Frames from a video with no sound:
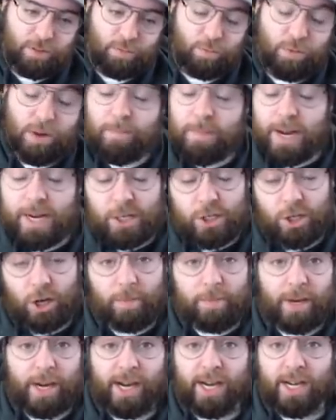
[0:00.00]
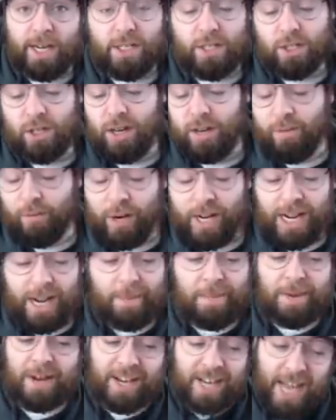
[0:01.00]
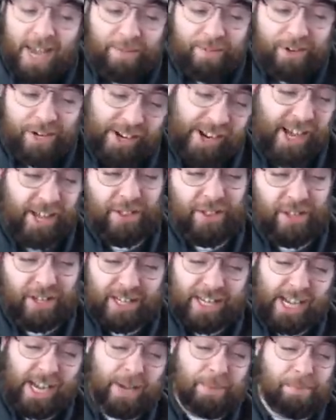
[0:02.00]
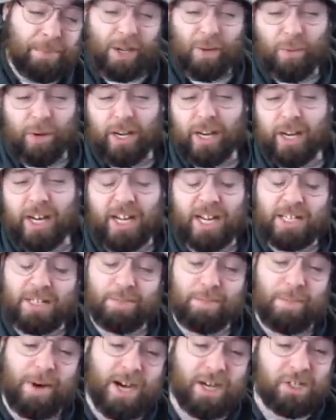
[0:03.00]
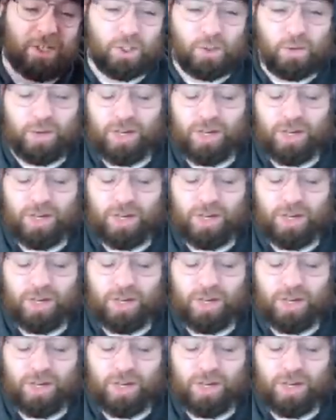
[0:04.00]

We've been dominating, so if we come out and have another game like we did against Marshall,